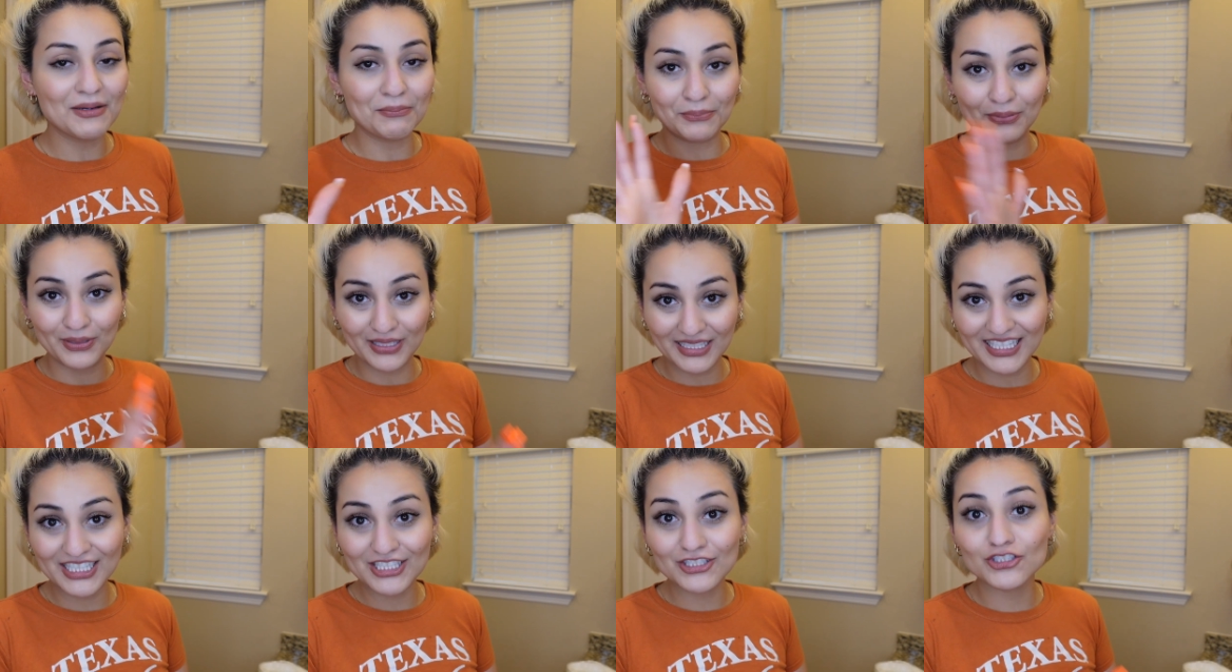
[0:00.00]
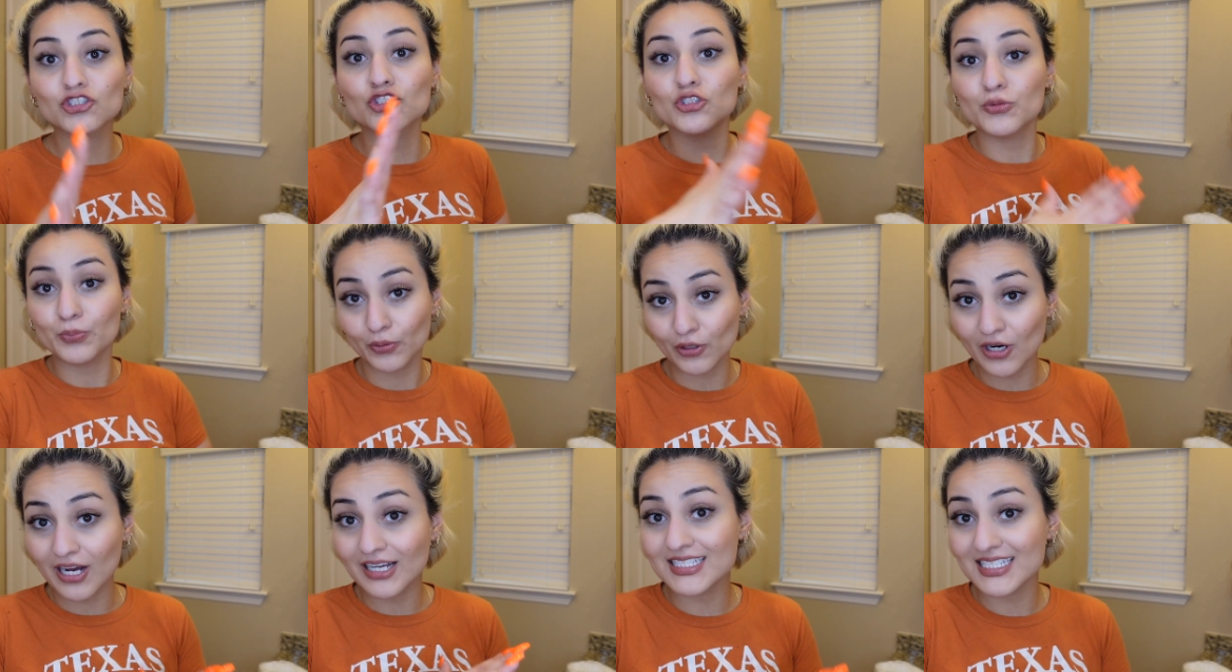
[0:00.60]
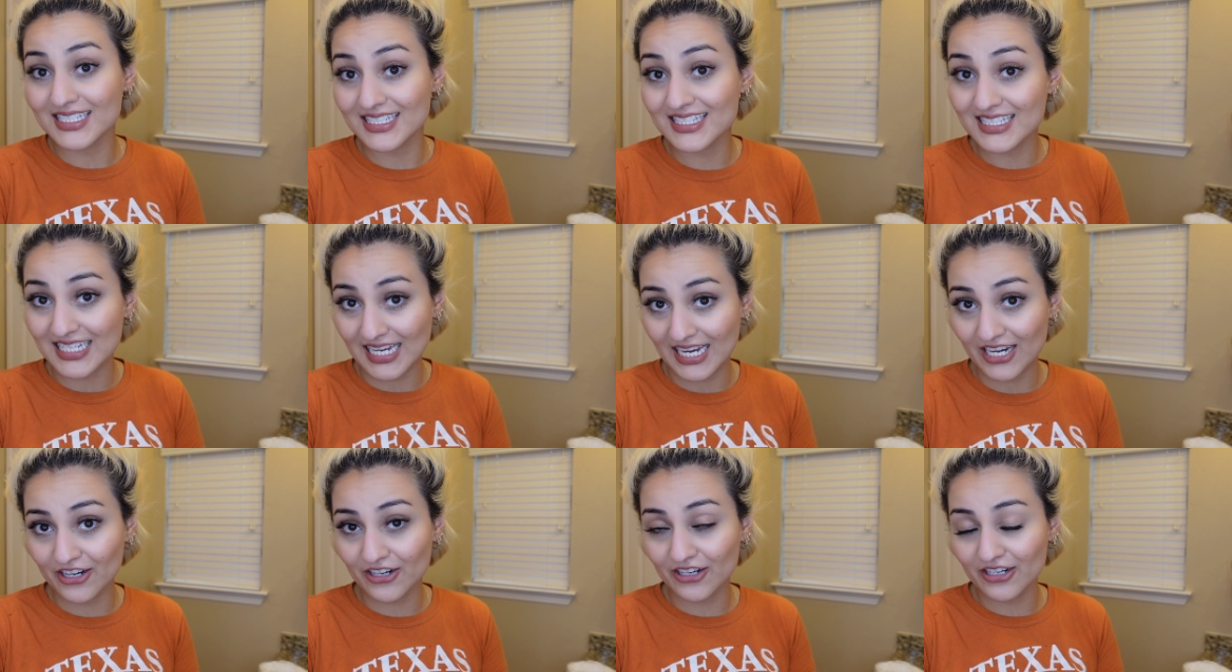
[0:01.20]
bleach to processed
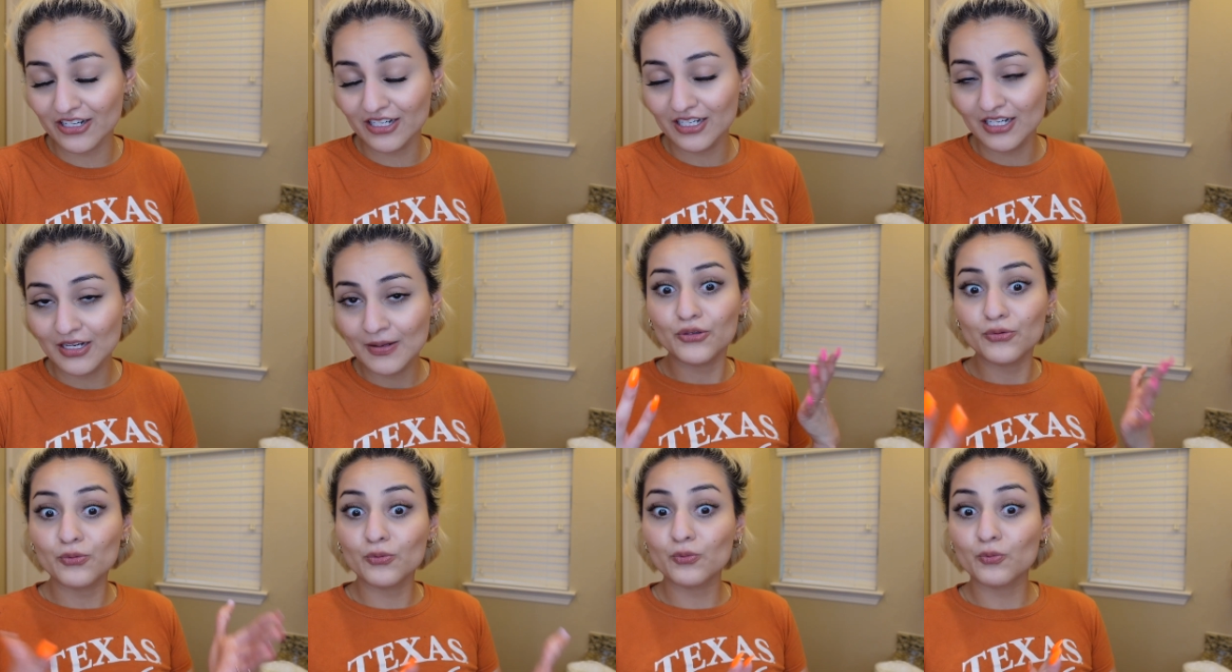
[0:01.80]
hair, you